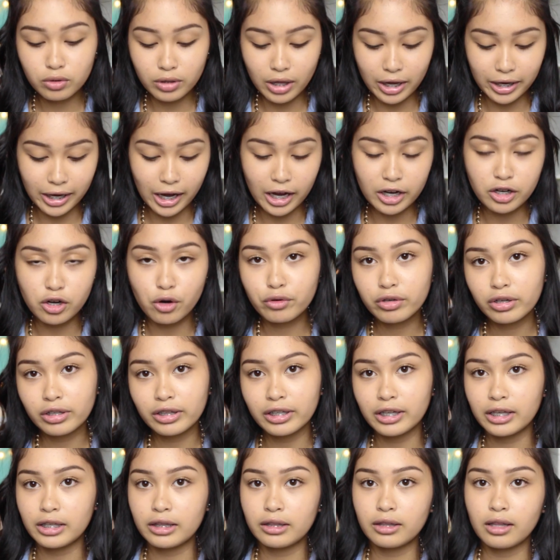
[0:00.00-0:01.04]
Like, I don't
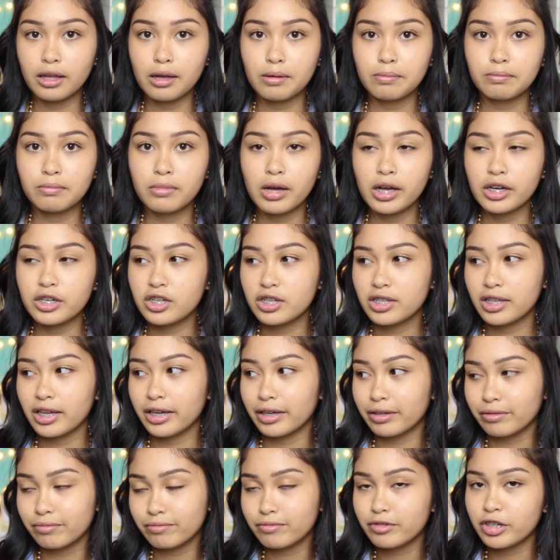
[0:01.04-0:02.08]
delete them, I just like
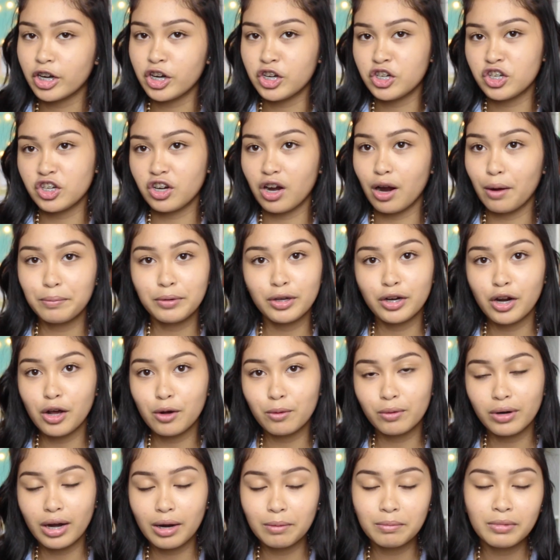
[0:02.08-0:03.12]
change it up, you know
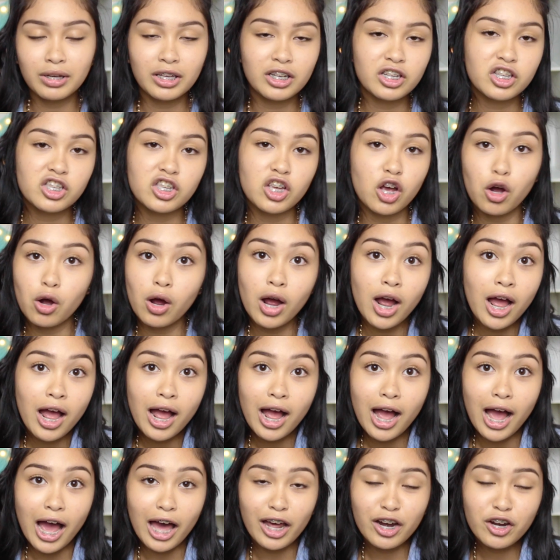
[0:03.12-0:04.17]
what I mean? So
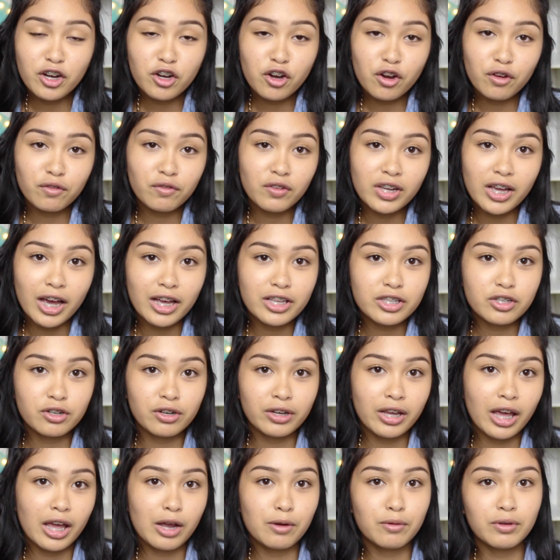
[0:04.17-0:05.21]
I don't know if you guys are
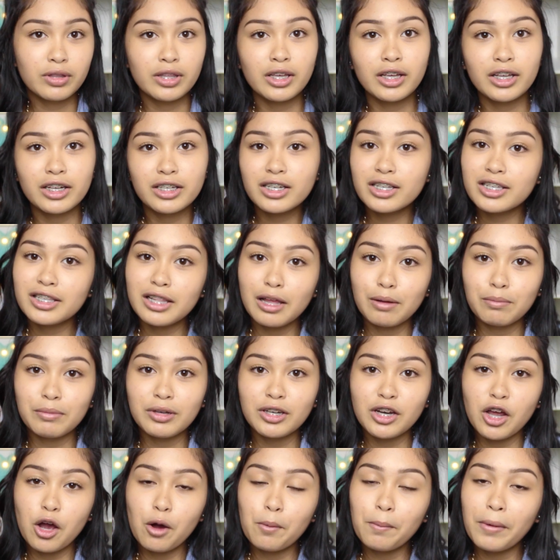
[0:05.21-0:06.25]
okay with it. Just let me
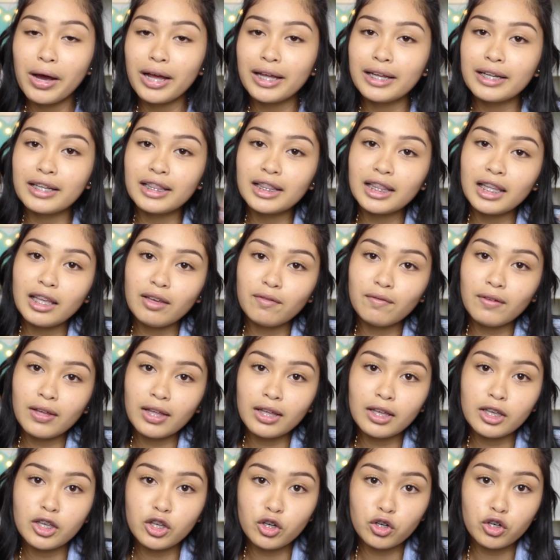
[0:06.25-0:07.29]
know by
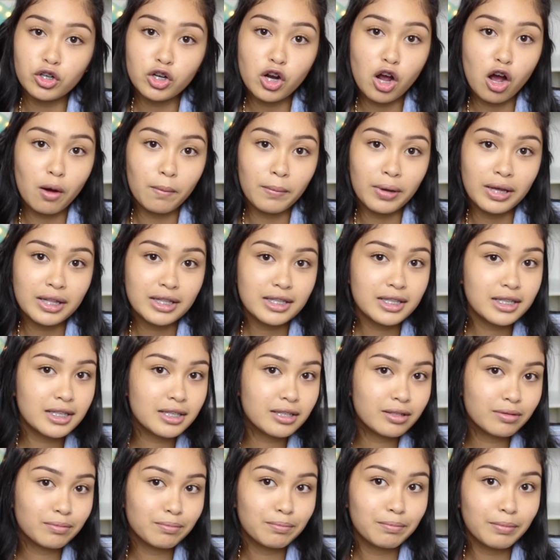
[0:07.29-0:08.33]
leaving your
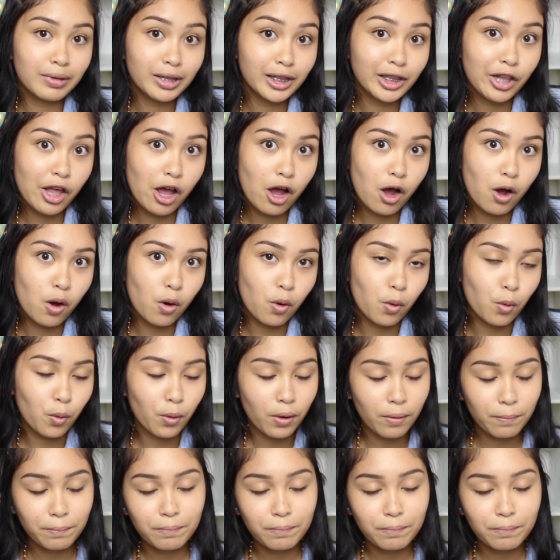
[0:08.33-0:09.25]
comments below.